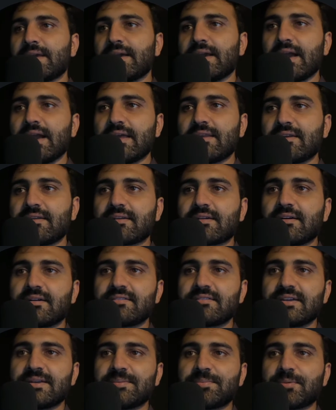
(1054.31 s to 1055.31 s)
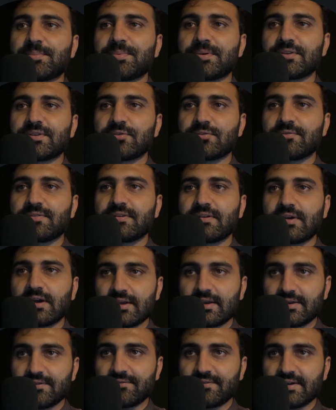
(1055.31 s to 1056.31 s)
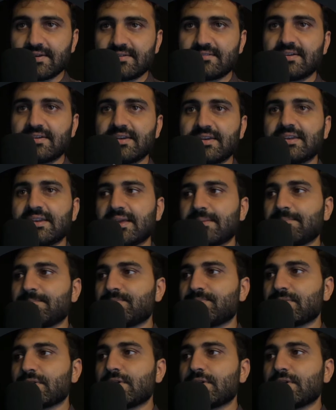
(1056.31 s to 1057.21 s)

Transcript: Error, can't read properties of undefined reading name.